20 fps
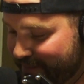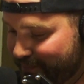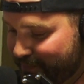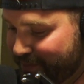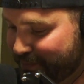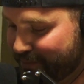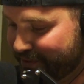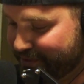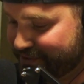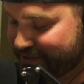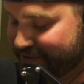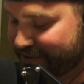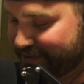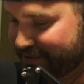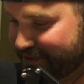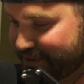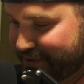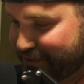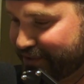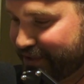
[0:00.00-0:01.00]
up, you brush your
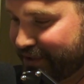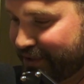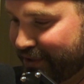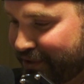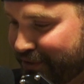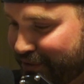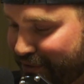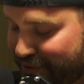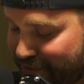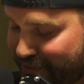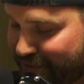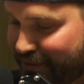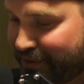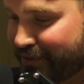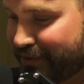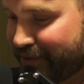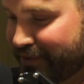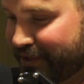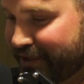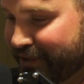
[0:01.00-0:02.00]
teeth, take a shower, you do
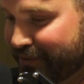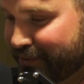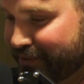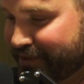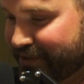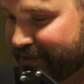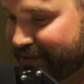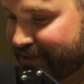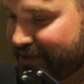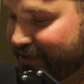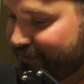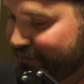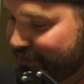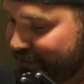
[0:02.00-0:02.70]
all your daily routine stuff,